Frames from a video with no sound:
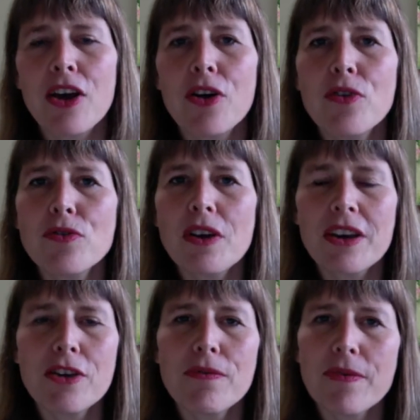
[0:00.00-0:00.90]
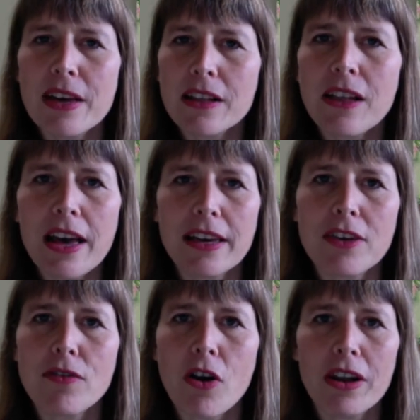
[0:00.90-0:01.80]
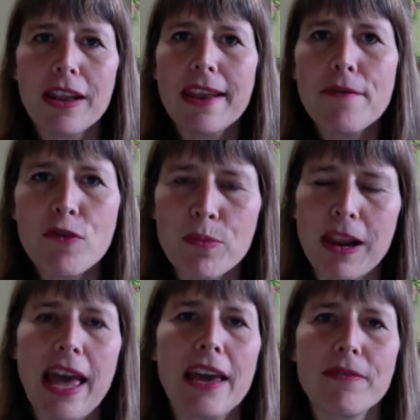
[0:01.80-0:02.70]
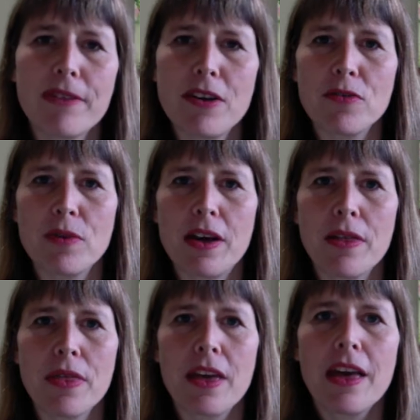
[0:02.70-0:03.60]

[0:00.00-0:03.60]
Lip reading: who you feel like you're on a level playing field with,